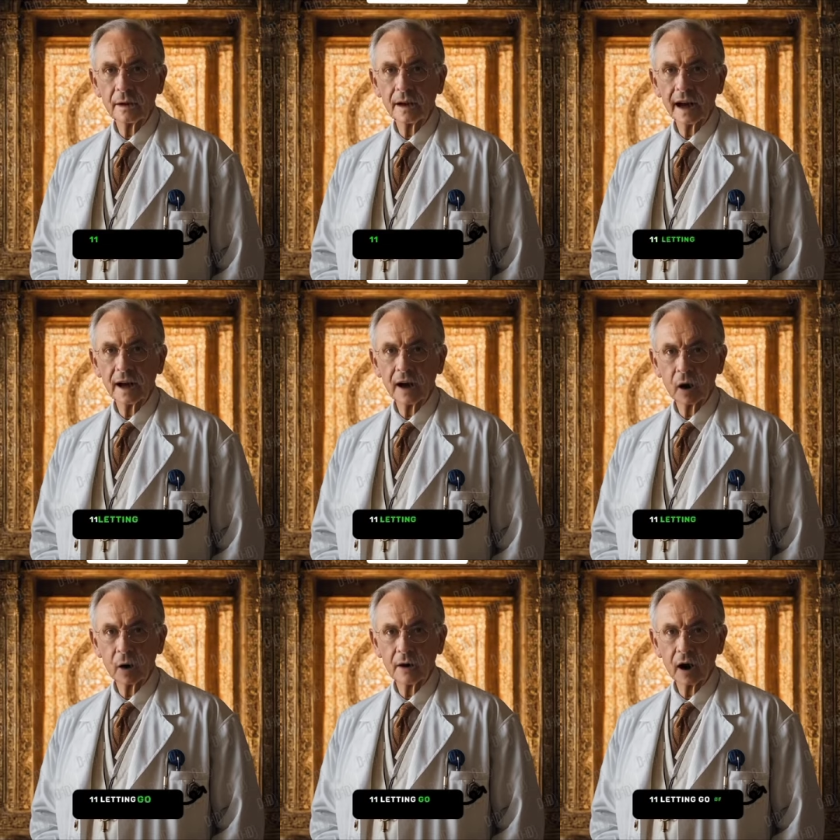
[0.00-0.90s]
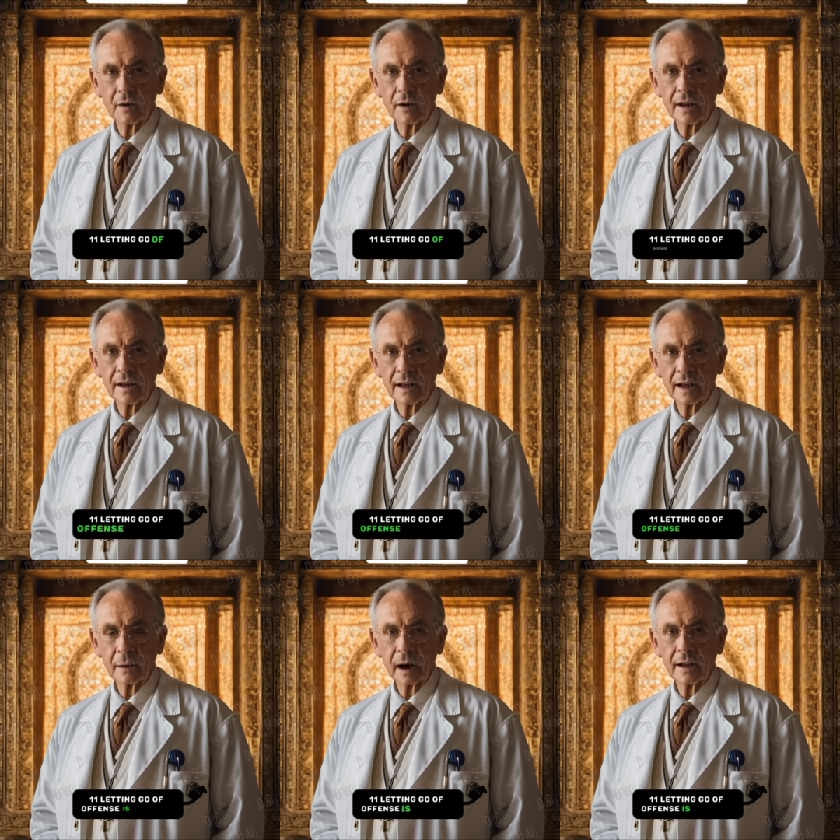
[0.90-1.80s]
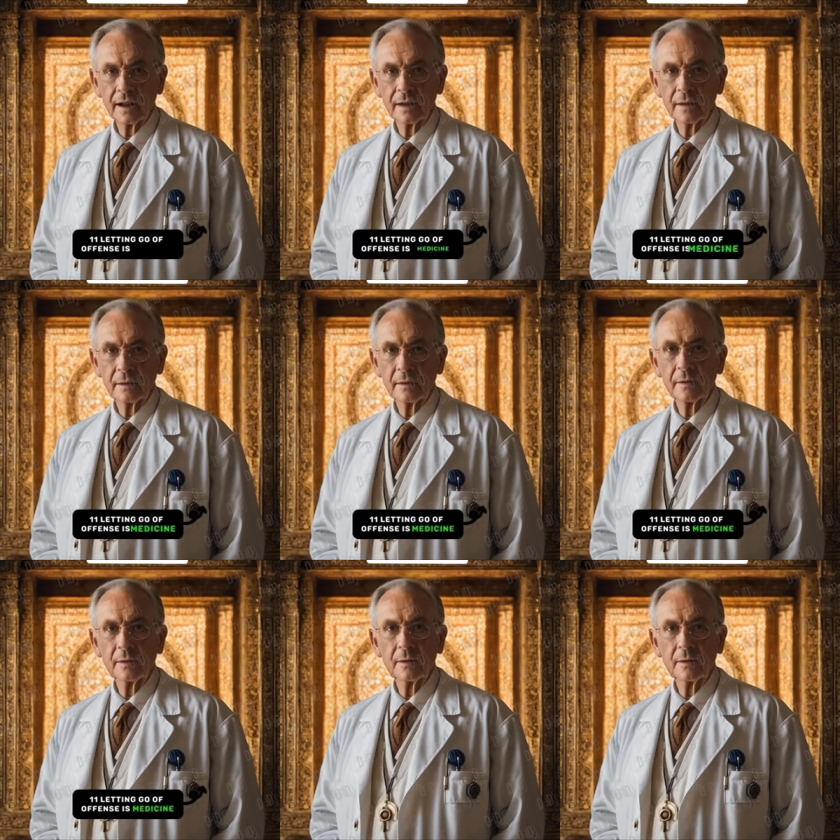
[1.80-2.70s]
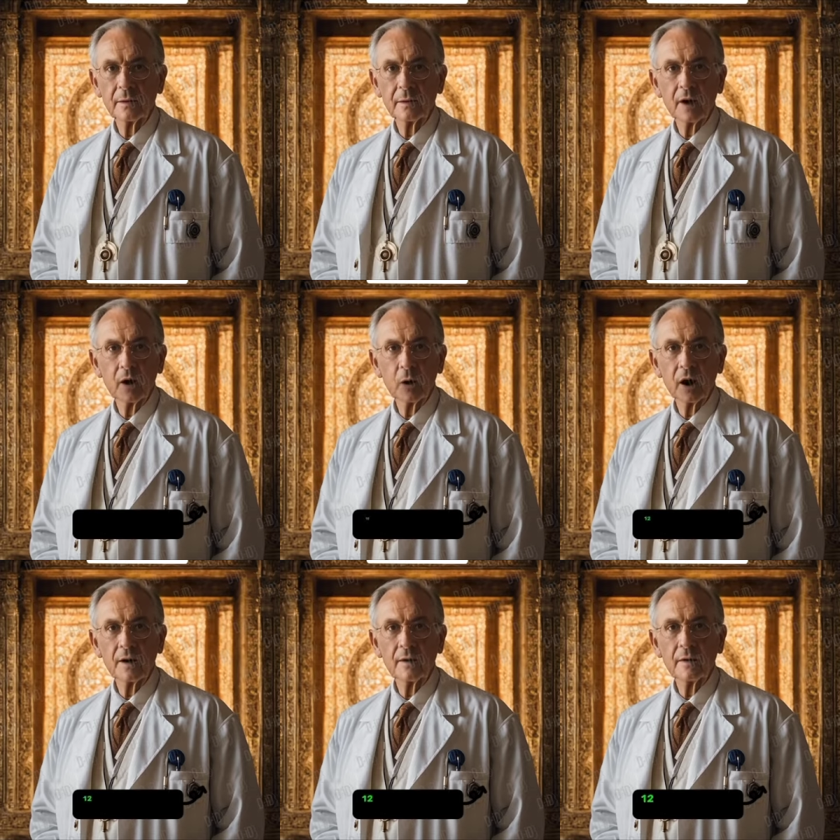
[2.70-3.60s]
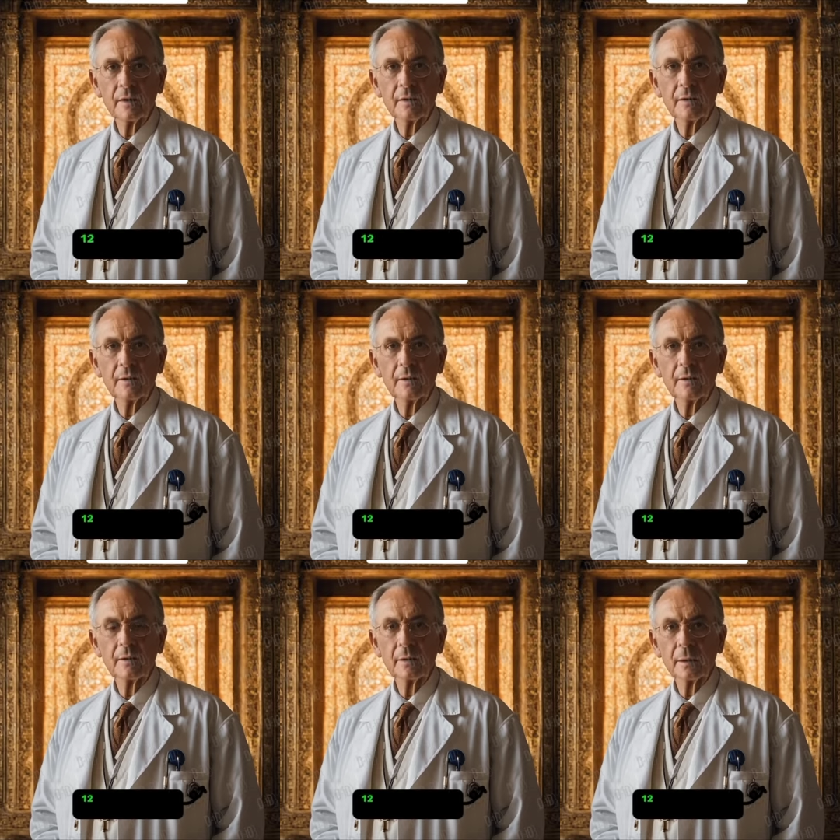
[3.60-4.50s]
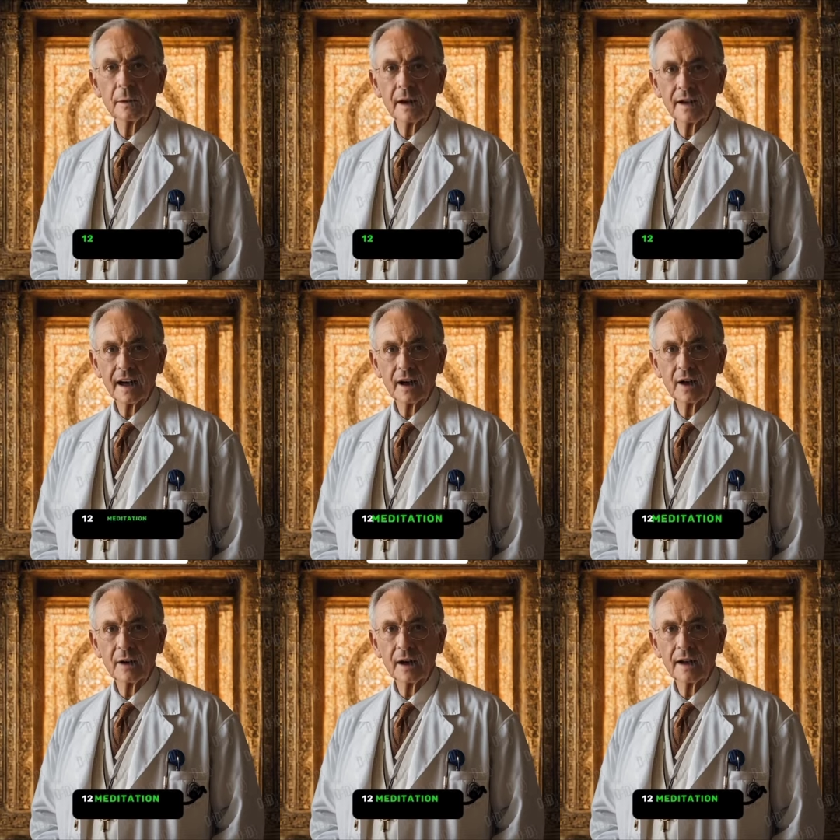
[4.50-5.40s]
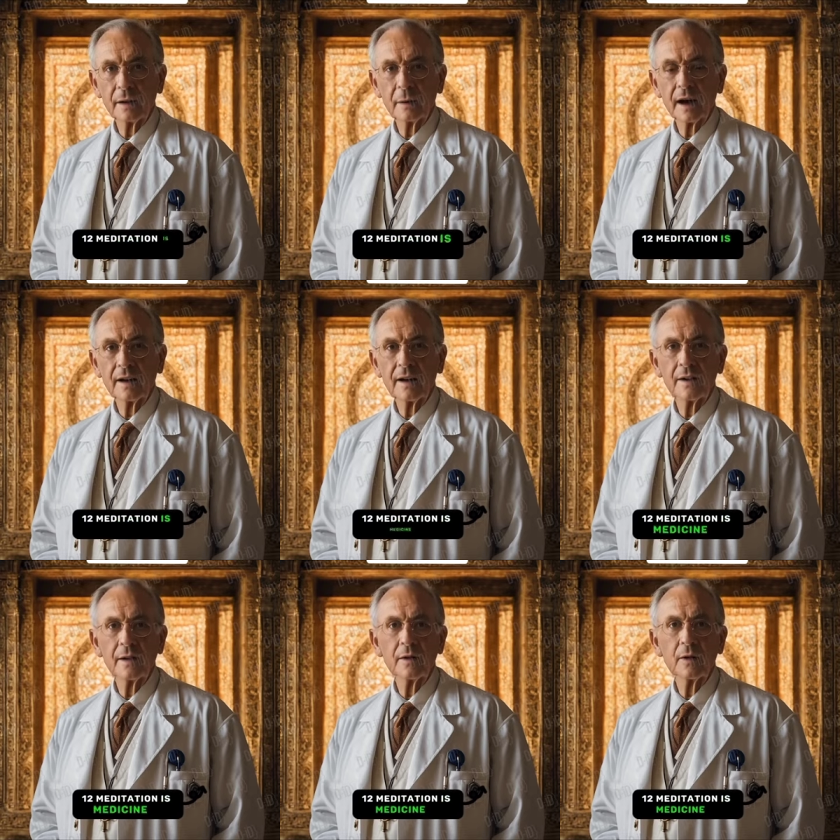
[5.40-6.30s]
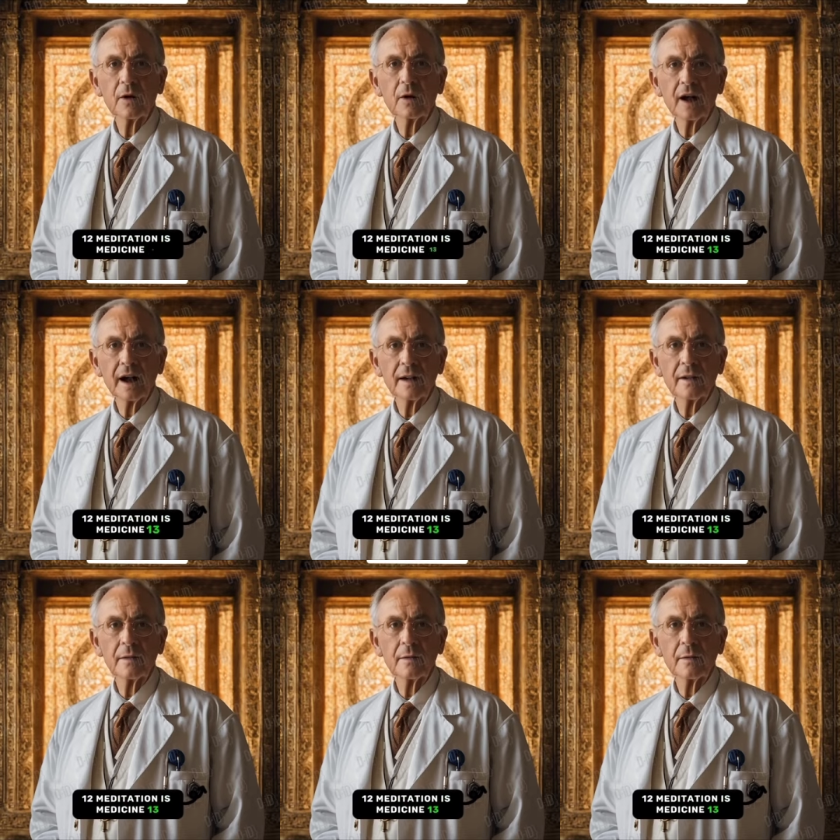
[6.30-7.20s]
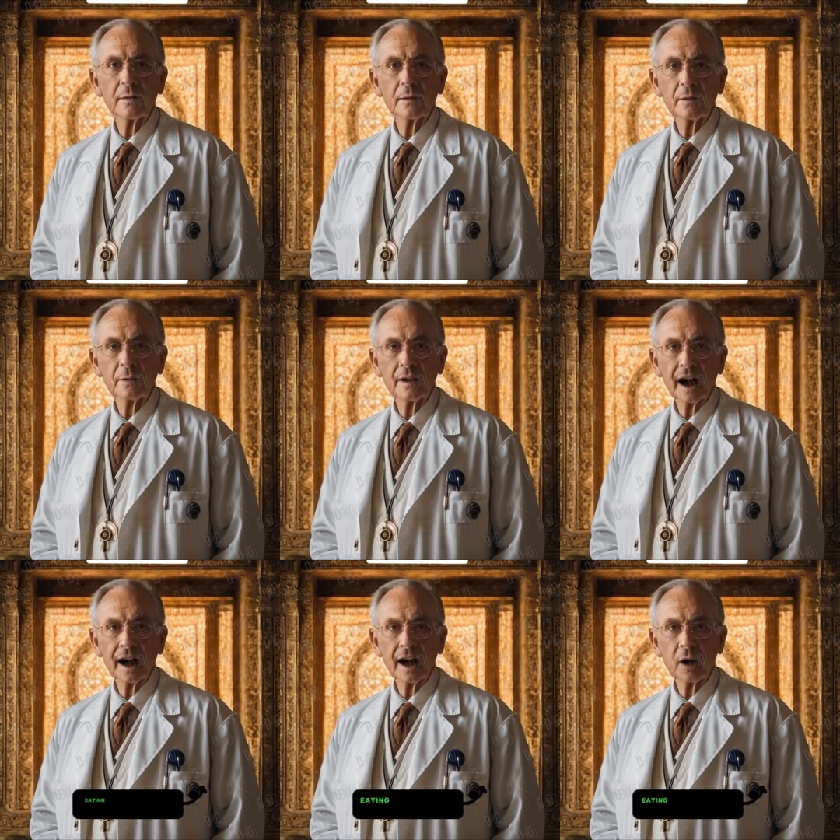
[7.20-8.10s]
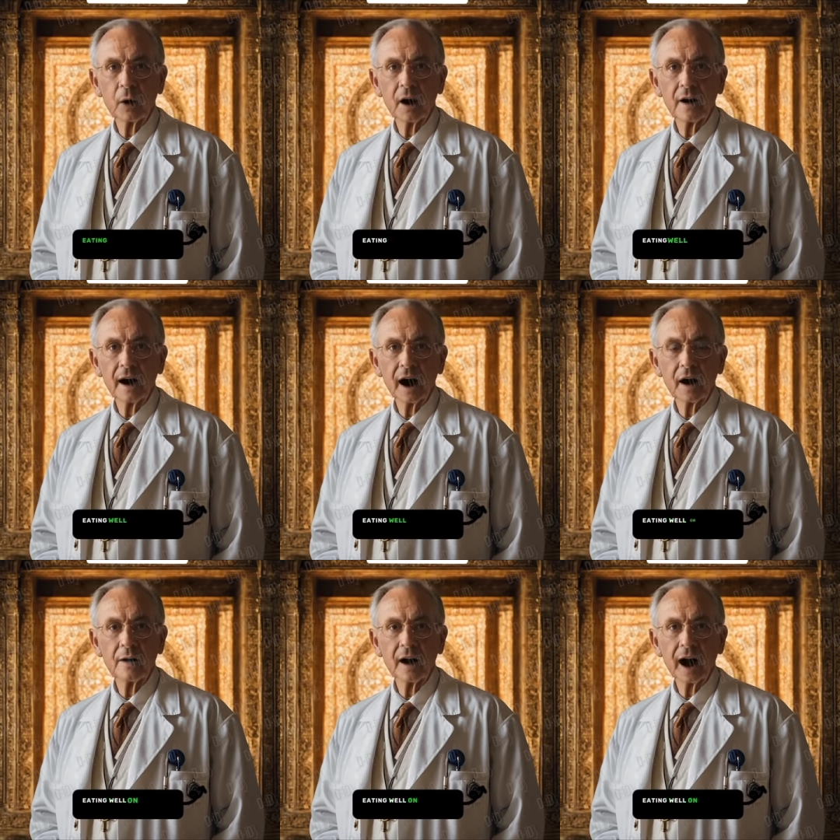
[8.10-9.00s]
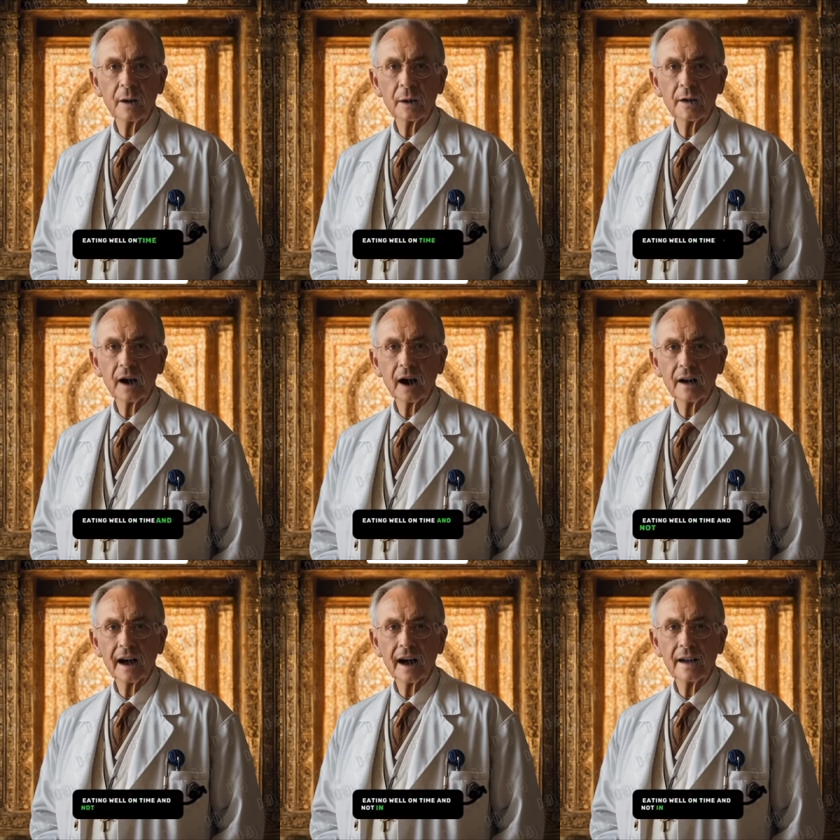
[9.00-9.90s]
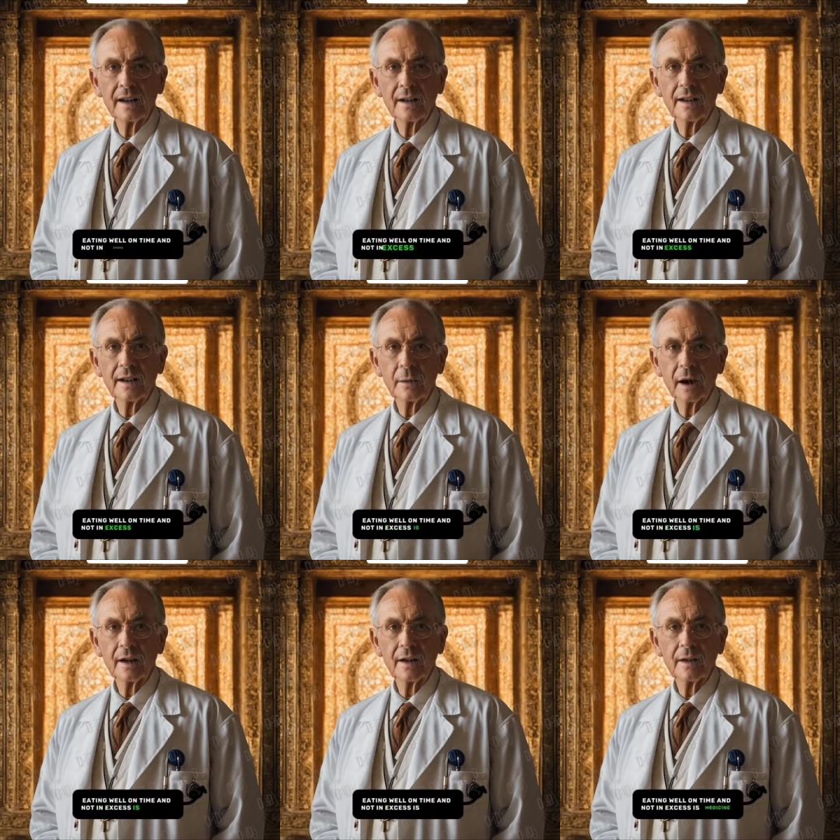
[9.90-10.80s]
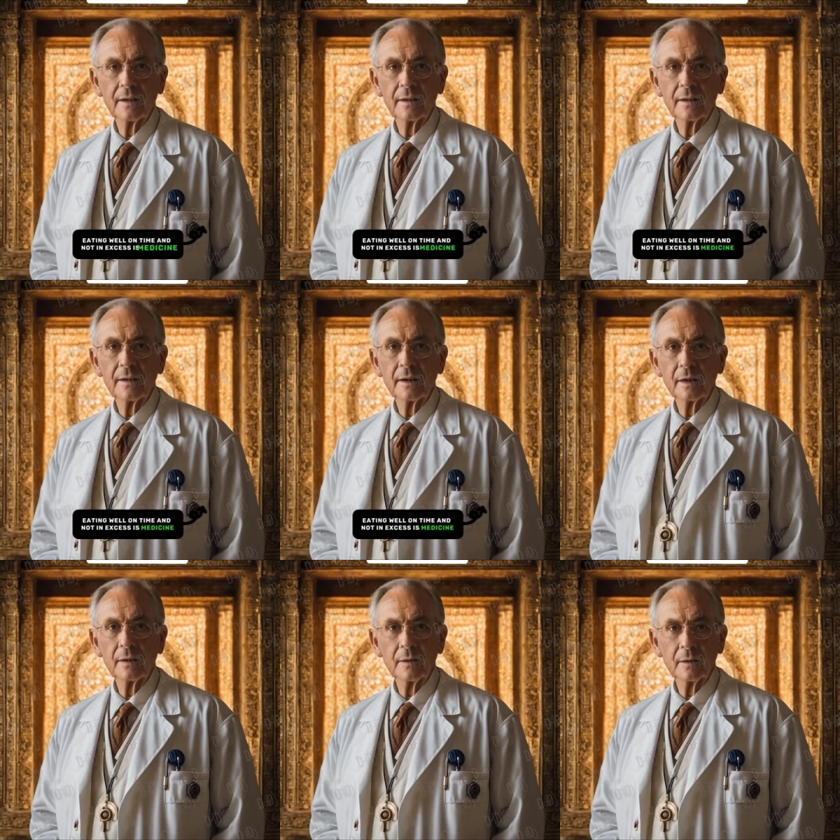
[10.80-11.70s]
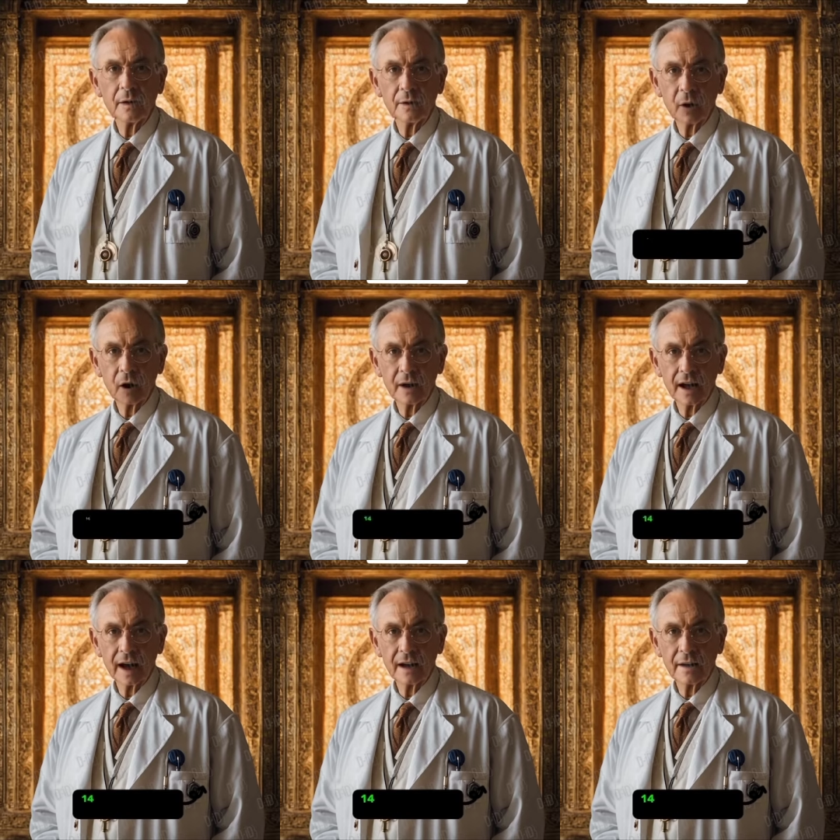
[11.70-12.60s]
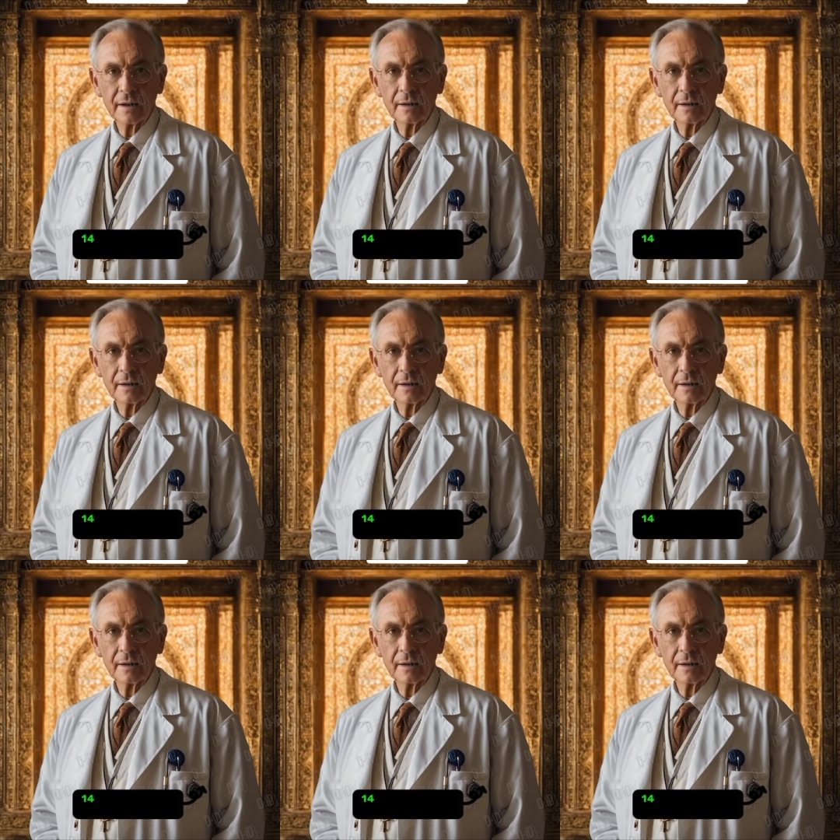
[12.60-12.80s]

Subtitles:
Letting go of offense is medicine. 12. Meditation is medicine. 13. Eating well, on time and not in excess is medicine. 14.